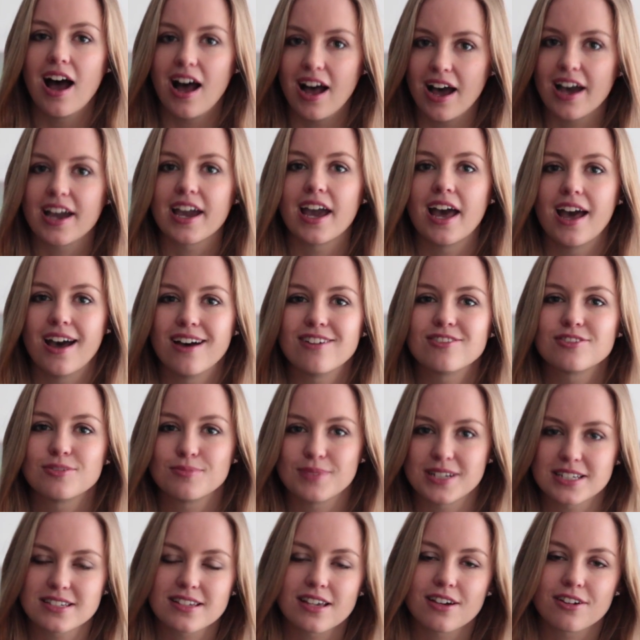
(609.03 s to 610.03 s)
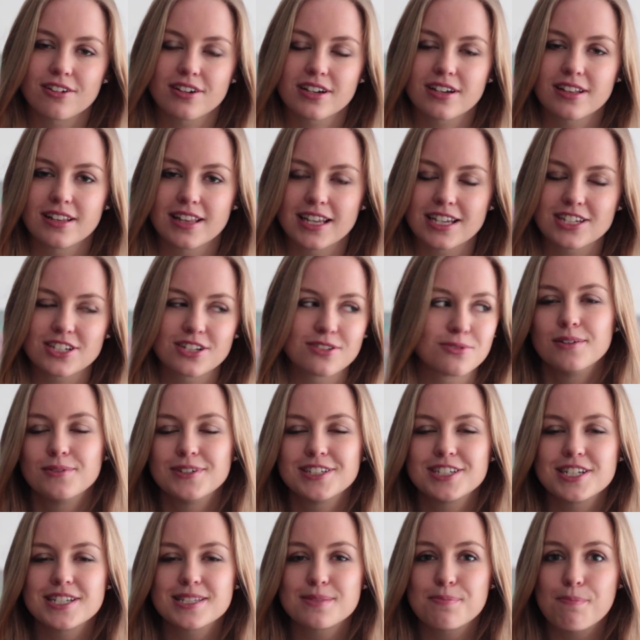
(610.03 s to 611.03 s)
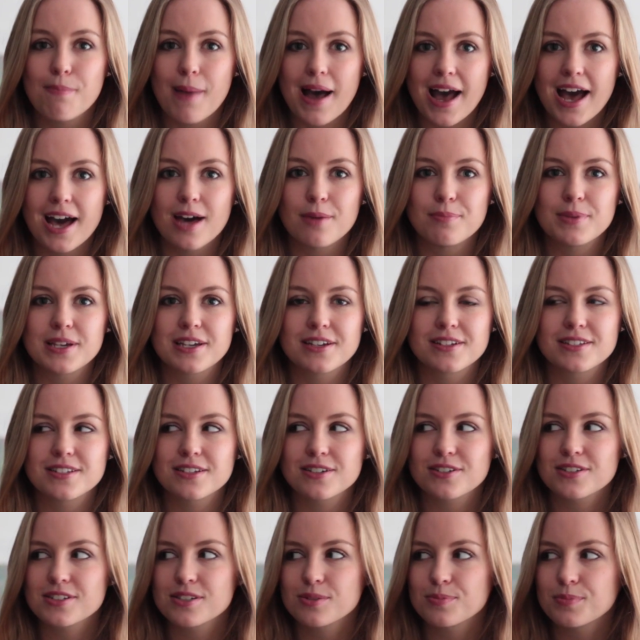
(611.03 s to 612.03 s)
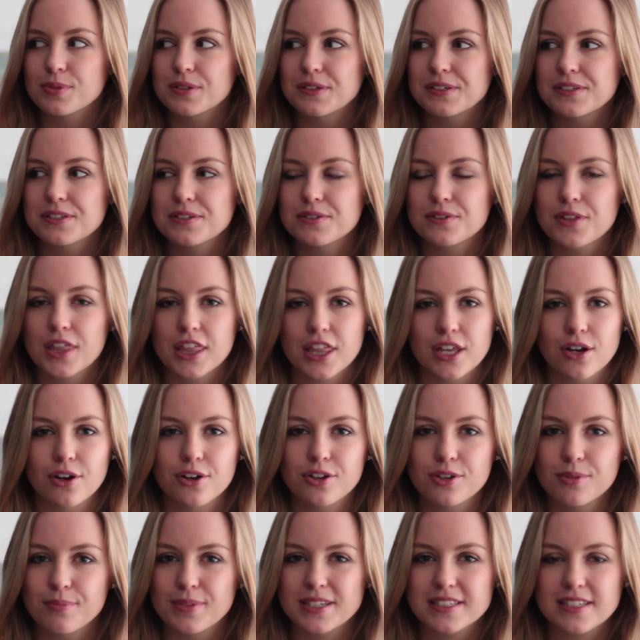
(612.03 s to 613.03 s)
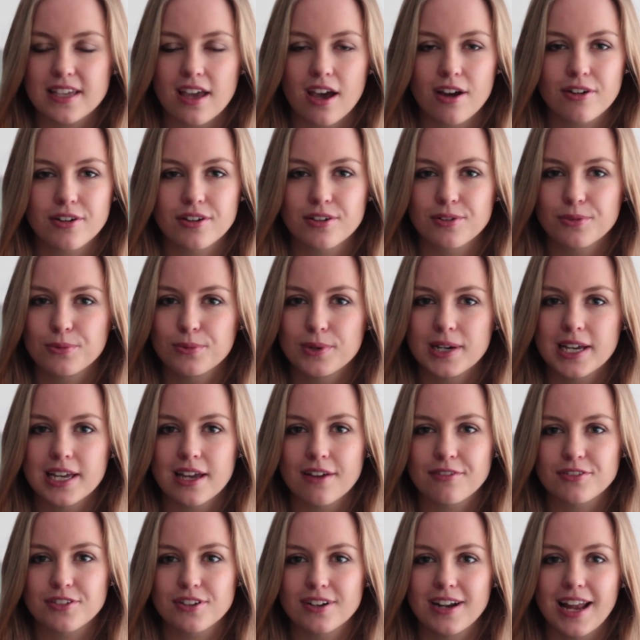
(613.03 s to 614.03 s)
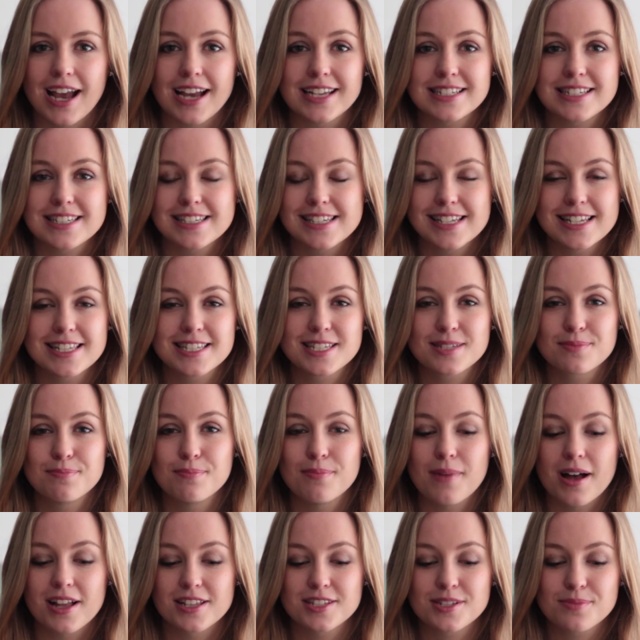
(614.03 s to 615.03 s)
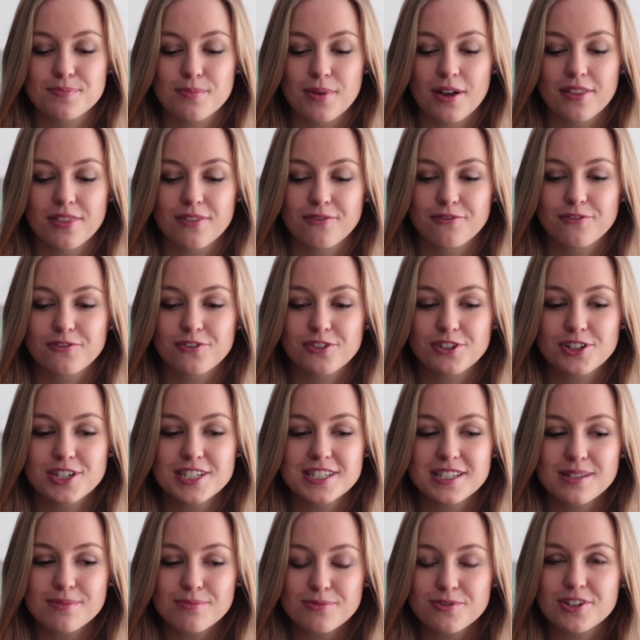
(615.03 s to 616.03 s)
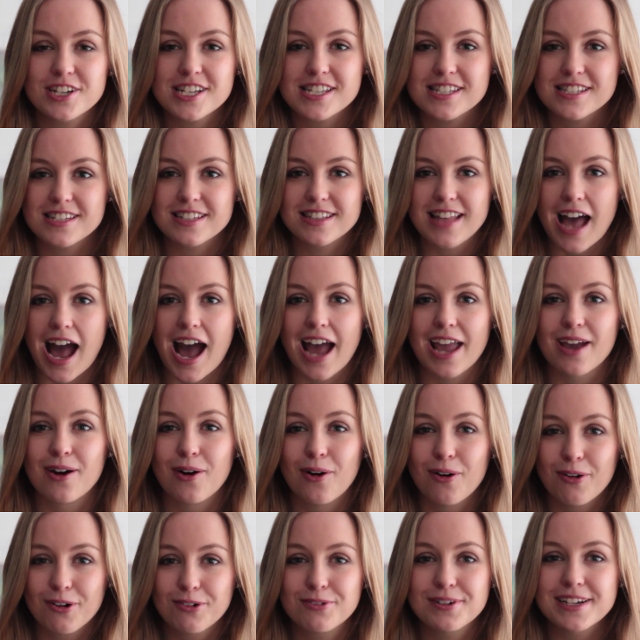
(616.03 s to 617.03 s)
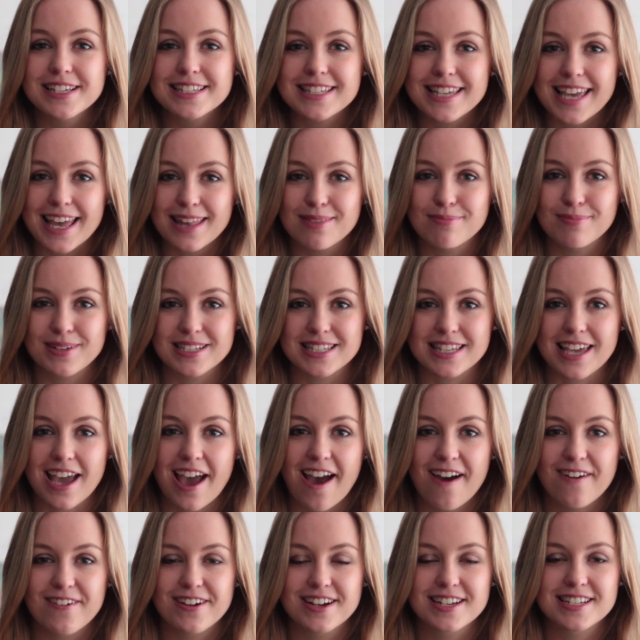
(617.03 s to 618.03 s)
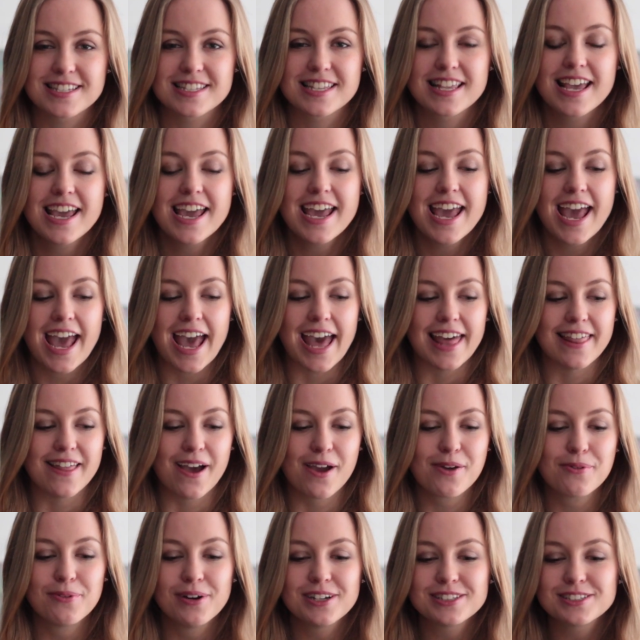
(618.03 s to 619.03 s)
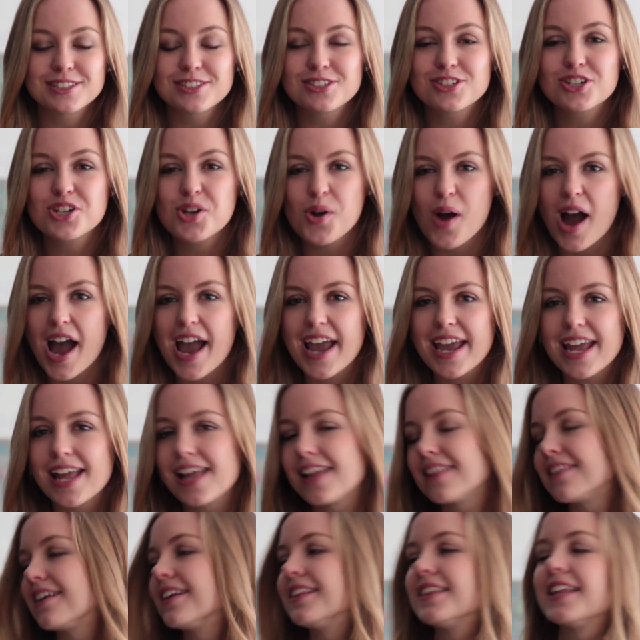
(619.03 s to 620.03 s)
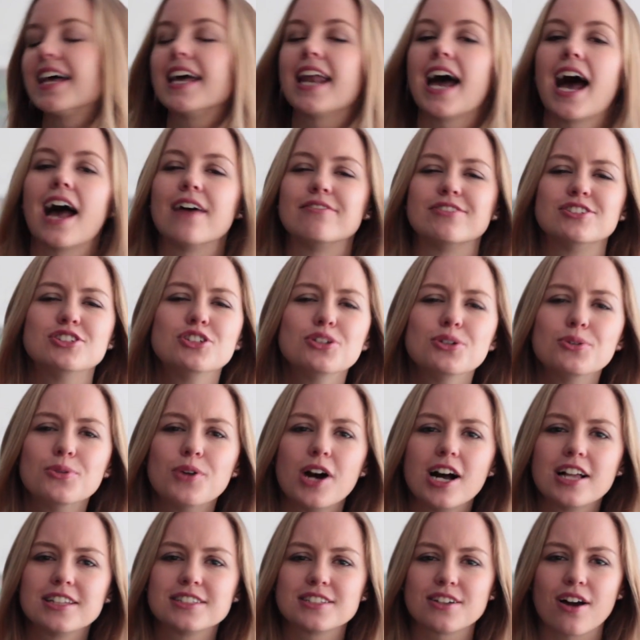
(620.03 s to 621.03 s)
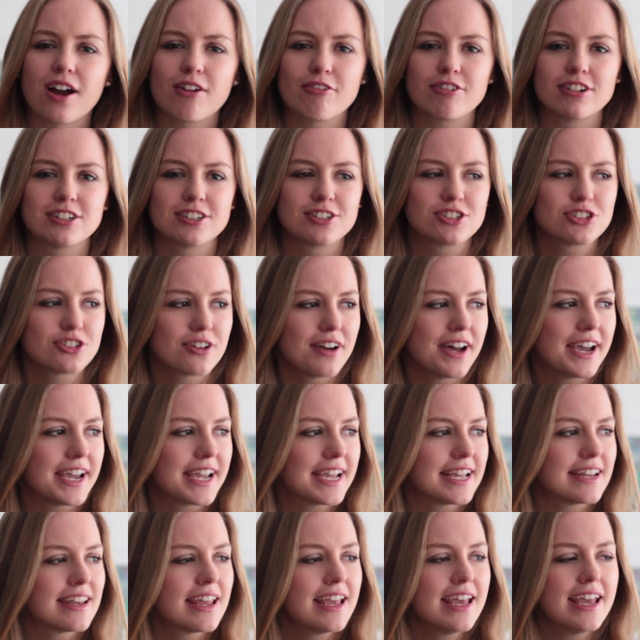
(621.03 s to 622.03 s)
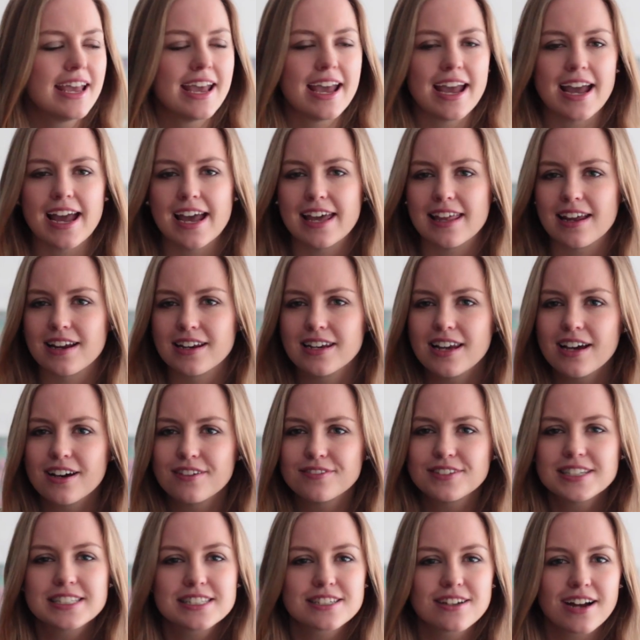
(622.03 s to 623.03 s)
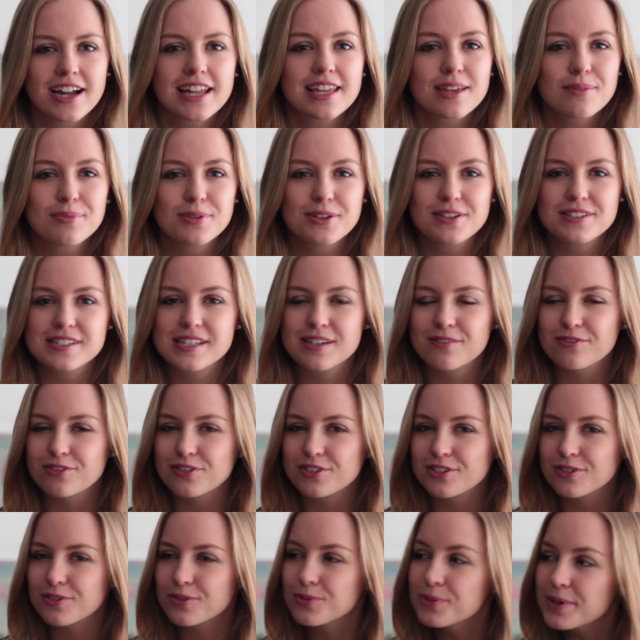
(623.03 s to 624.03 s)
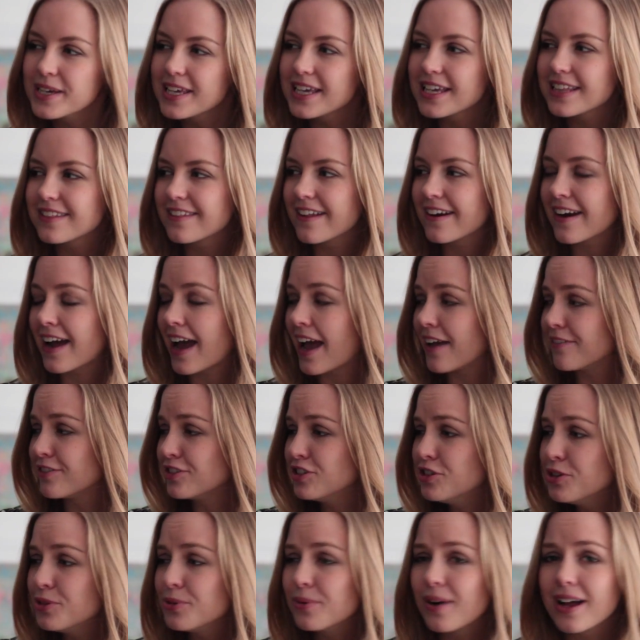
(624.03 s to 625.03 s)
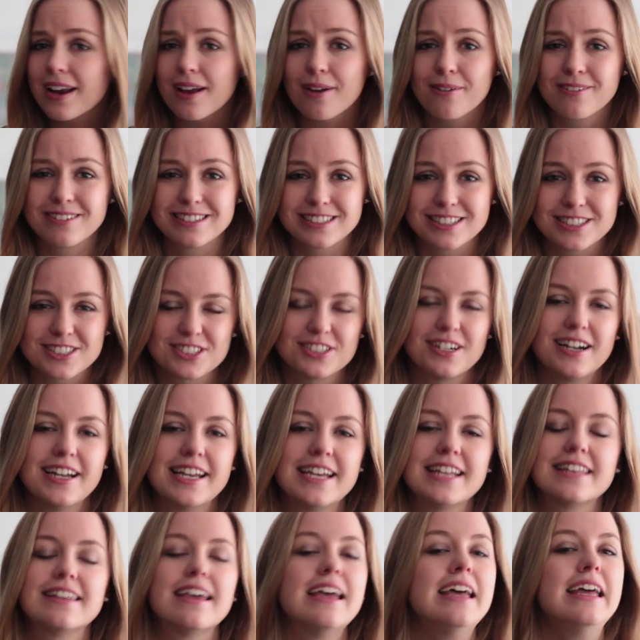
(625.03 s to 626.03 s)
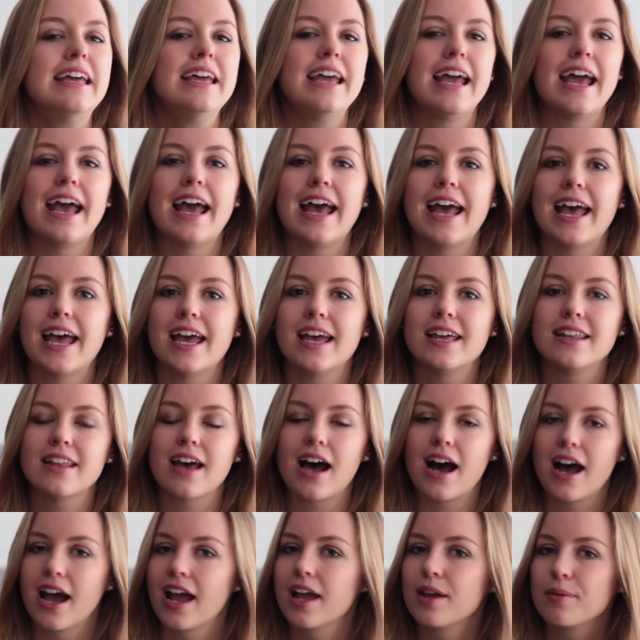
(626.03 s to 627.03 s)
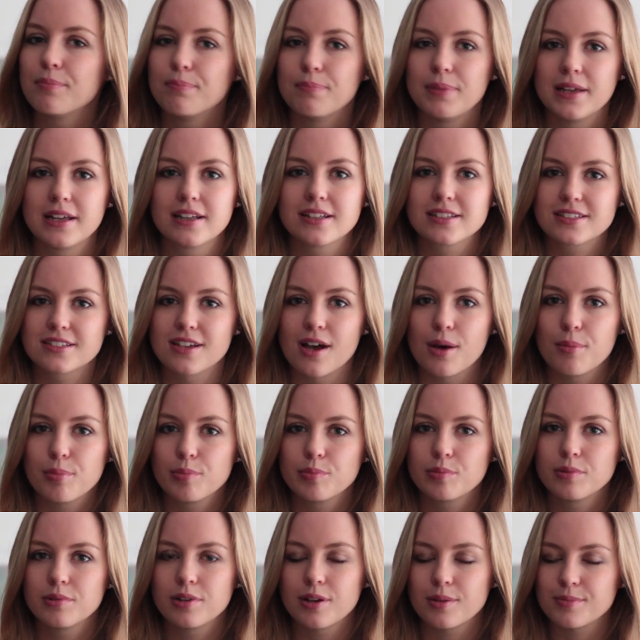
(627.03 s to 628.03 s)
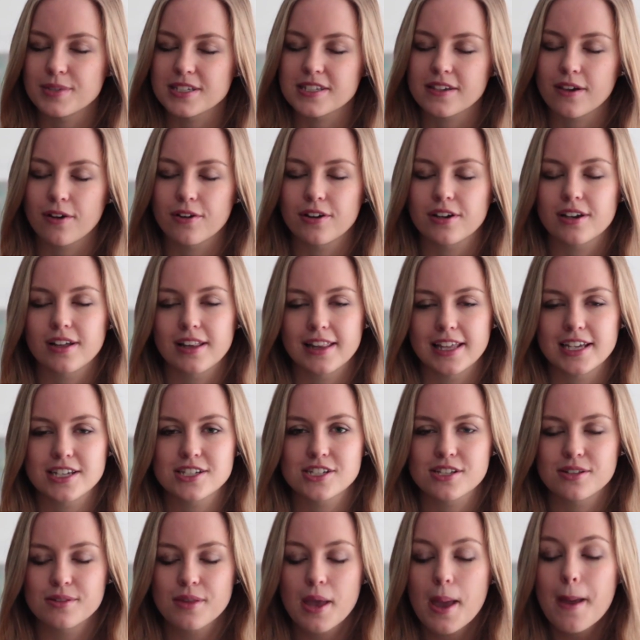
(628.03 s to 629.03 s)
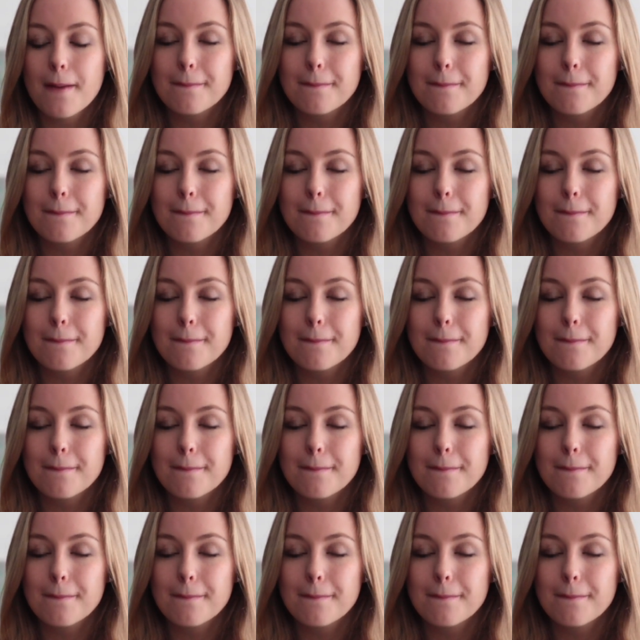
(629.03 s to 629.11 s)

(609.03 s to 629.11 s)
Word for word: I have a mascara collection, which is bad because you're supposed to throw your mascara away after like six months, but for some reason I always get mascaras and I want to try it and then I have a new one, so I want to try it and I love it, so I keep using for a week, then I have a new one, I want to try it and I build up a mascara collection.